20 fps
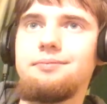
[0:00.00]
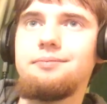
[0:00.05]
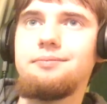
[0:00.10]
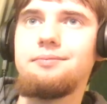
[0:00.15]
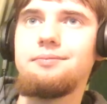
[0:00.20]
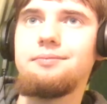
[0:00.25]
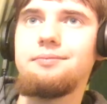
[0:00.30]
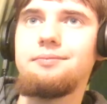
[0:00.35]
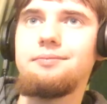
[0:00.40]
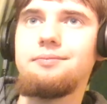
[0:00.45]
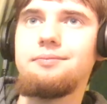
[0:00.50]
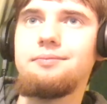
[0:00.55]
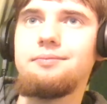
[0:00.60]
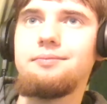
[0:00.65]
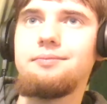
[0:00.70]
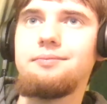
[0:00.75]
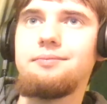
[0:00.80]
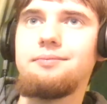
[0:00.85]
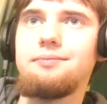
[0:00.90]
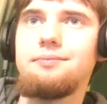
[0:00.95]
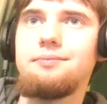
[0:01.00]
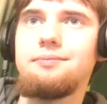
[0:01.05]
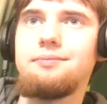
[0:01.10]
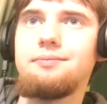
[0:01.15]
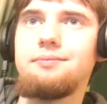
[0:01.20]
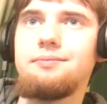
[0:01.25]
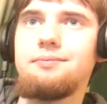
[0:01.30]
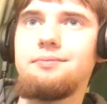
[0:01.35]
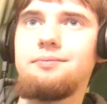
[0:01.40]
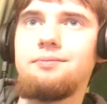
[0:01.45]

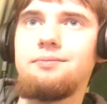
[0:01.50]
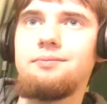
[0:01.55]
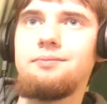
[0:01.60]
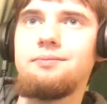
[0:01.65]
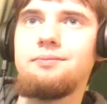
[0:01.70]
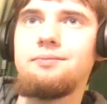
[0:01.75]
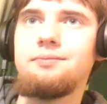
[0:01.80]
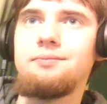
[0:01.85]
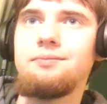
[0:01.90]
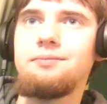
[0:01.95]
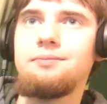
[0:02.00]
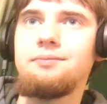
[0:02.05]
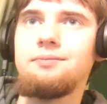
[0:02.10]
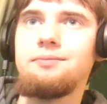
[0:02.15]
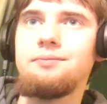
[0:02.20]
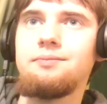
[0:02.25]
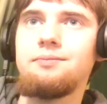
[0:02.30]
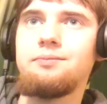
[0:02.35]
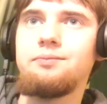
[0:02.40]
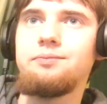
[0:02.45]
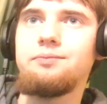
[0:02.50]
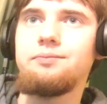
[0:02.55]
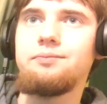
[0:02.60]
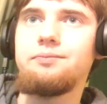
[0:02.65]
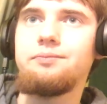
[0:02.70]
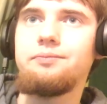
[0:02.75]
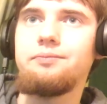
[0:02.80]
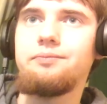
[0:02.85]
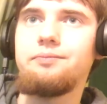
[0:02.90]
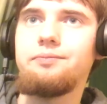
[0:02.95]

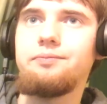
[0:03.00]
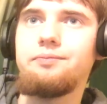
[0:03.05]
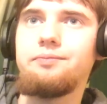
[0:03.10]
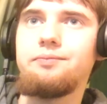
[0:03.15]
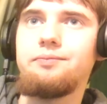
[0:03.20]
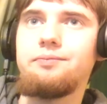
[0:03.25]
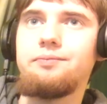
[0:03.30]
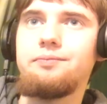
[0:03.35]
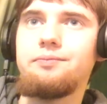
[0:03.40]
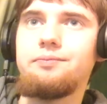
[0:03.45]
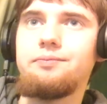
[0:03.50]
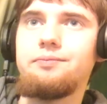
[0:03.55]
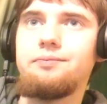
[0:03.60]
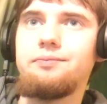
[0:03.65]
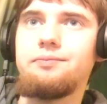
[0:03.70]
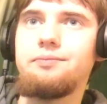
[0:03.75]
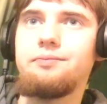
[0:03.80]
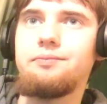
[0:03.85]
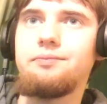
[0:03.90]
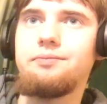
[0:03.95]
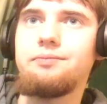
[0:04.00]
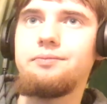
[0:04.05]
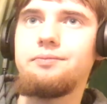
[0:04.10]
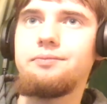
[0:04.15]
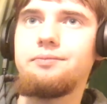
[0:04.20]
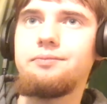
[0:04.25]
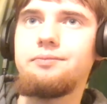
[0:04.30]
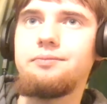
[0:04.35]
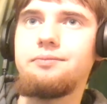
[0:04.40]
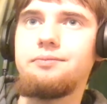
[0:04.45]

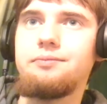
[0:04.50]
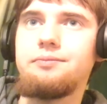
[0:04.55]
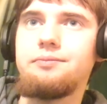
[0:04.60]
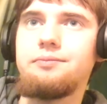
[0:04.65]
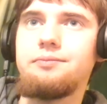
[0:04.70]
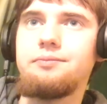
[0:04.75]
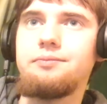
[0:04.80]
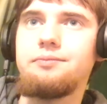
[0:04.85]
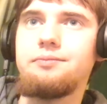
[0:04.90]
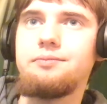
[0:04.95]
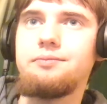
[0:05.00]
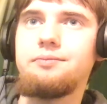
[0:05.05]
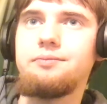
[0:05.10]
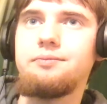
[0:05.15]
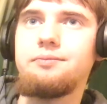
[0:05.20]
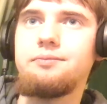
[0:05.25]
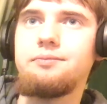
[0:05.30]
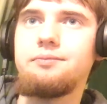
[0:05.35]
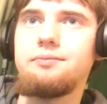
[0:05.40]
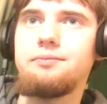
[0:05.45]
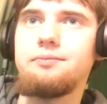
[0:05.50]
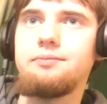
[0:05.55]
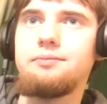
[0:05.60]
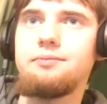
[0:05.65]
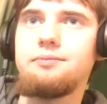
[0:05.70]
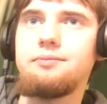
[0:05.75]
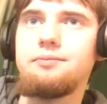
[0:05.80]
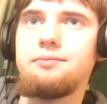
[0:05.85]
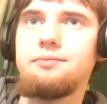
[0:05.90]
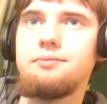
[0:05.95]

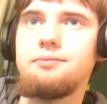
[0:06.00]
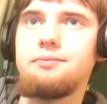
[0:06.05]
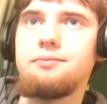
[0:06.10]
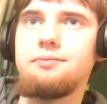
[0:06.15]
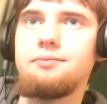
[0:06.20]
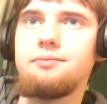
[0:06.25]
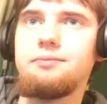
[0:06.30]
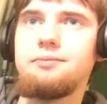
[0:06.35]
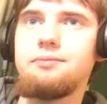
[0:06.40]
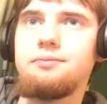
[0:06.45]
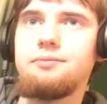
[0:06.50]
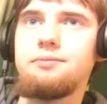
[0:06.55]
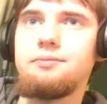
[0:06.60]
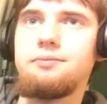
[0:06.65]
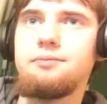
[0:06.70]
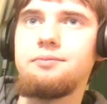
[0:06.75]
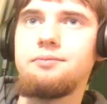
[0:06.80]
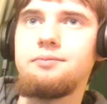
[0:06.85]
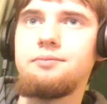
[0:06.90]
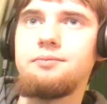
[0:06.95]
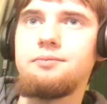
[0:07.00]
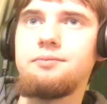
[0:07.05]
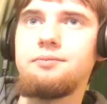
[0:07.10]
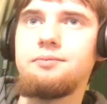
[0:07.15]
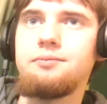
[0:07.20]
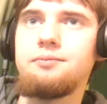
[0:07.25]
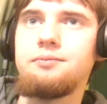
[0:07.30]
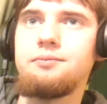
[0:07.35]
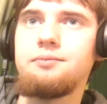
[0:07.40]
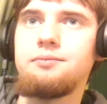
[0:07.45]

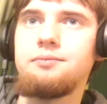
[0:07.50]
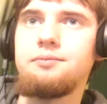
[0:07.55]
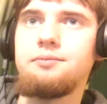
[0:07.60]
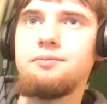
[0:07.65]
Nothing is said.